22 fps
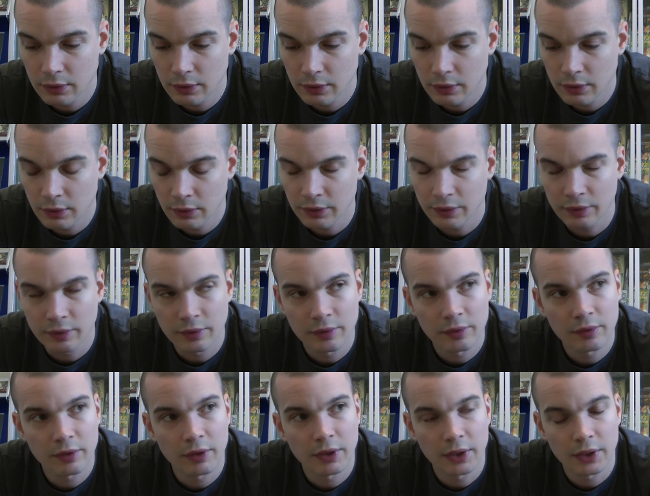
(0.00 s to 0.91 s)
I
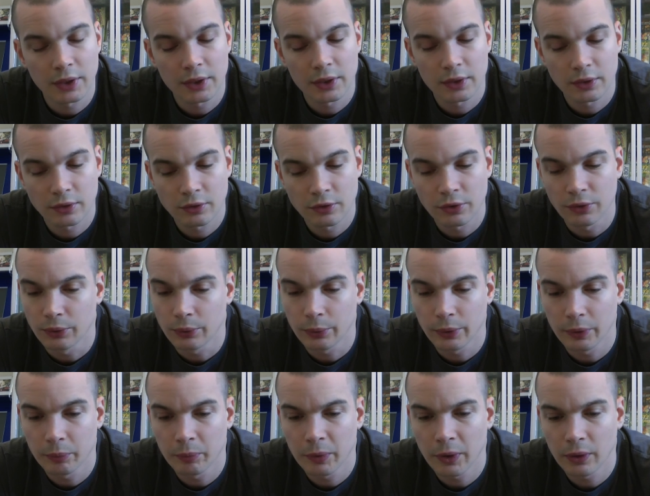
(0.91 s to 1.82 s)
think 2
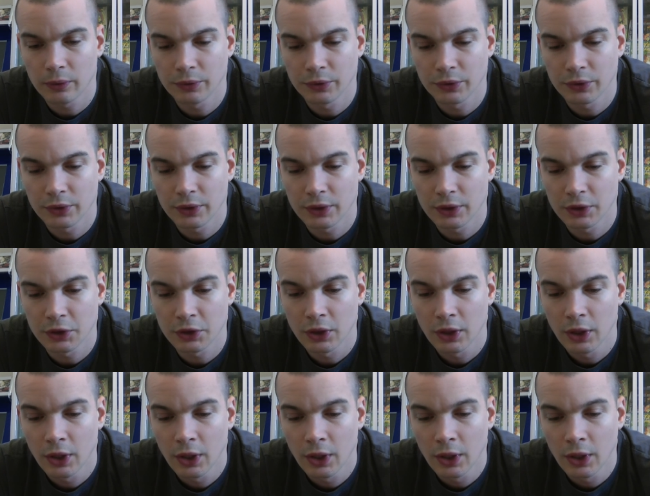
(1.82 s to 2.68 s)
quid postage,